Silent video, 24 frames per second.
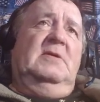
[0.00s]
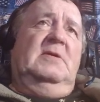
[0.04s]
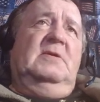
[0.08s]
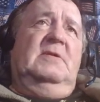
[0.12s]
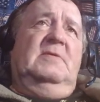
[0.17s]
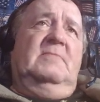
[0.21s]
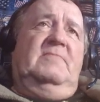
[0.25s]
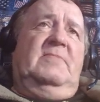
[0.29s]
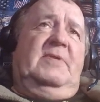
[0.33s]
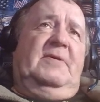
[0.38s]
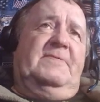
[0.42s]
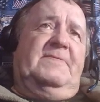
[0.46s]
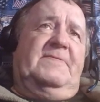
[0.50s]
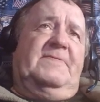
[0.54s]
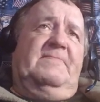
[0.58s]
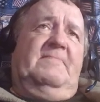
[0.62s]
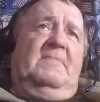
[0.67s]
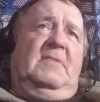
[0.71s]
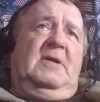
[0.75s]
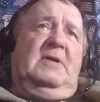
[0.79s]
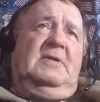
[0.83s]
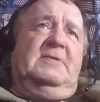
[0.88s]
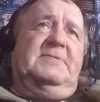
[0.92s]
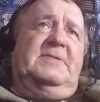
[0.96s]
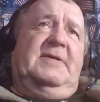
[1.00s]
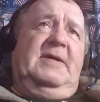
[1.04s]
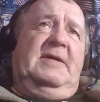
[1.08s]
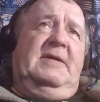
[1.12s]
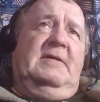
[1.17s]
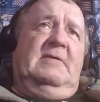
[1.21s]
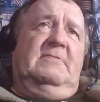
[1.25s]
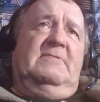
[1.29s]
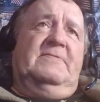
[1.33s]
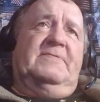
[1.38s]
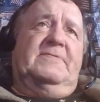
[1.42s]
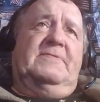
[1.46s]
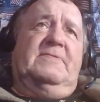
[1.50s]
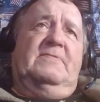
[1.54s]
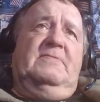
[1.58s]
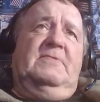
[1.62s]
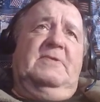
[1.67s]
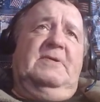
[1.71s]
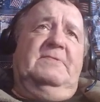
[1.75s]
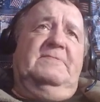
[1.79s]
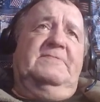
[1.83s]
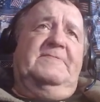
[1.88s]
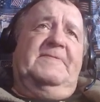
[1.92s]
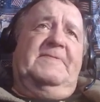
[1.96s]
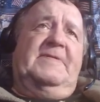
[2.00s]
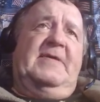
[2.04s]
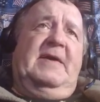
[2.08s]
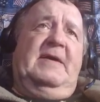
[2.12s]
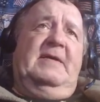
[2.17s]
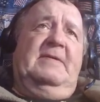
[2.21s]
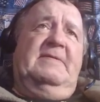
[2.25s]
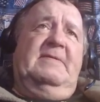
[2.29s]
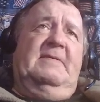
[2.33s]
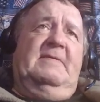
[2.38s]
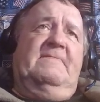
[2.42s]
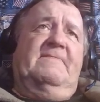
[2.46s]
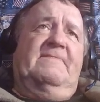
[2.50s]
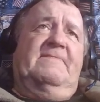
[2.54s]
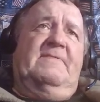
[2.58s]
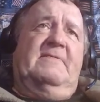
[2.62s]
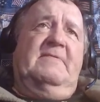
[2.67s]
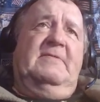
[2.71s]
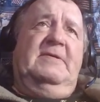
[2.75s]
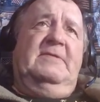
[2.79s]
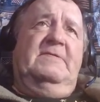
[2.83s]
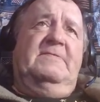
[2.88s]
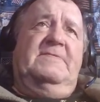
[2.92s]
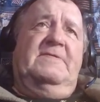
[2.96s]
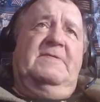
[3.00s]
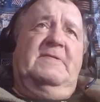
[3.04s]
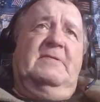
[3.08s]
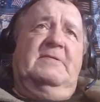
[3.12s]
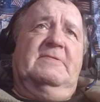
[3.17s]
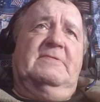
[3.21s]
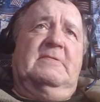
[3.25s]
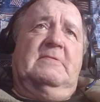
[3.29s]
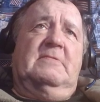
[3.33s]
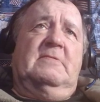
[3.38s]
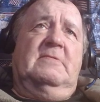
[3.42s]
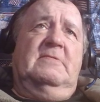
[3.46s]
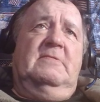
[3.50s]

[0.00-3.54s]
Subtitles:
But small towns will stand up for each other.